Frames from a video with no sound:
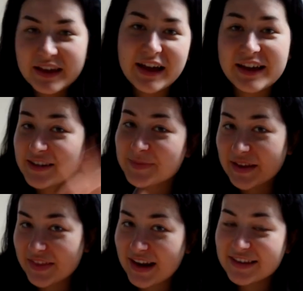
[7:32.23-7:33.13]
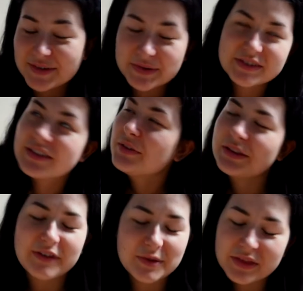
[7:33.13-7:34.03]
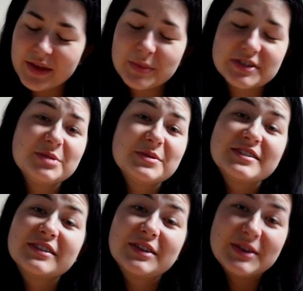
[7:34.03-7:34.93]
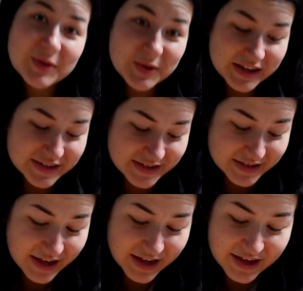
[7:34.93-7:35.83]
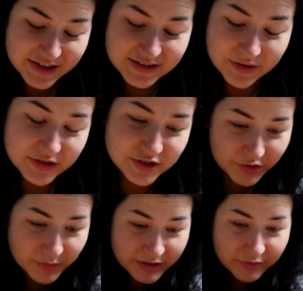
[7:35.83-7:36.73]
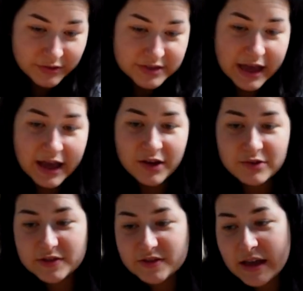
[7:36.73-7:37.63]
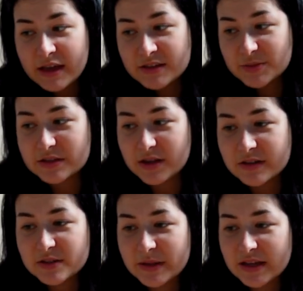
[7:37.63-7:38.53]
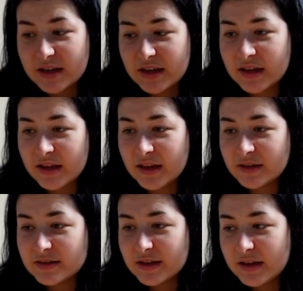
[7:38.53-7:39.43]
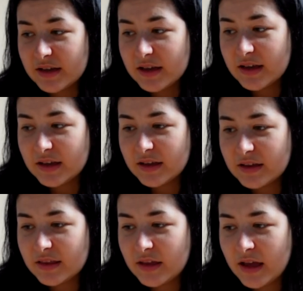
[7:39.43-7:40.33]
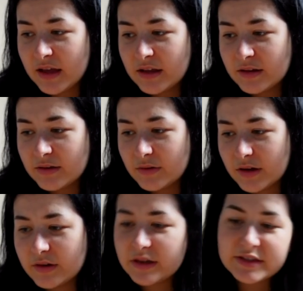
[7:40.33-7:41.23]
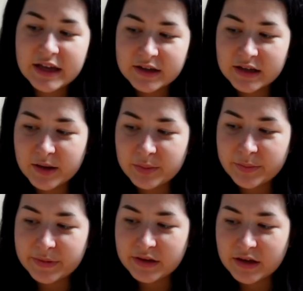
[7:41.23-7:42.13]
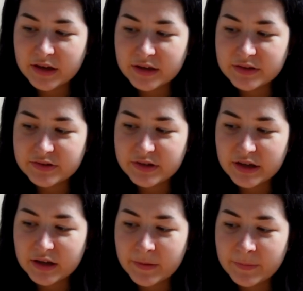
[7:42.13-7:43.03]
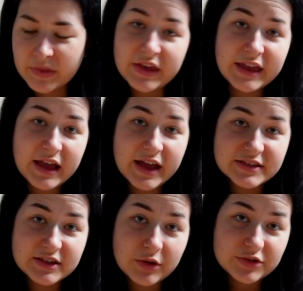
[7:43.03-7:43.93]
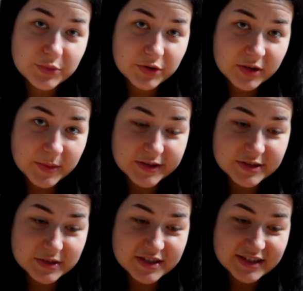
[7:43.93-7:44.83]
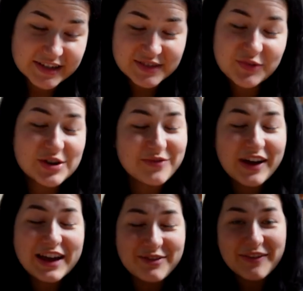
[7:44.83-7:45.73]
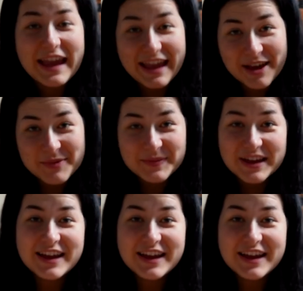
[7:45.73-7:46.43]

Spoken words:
I expected that, so I was totally fine with it, but she was the cutest. So they showed me around the house and we talked a bit, and then, well, we had to hang up because they had to go to work because it was 6:45 a.m.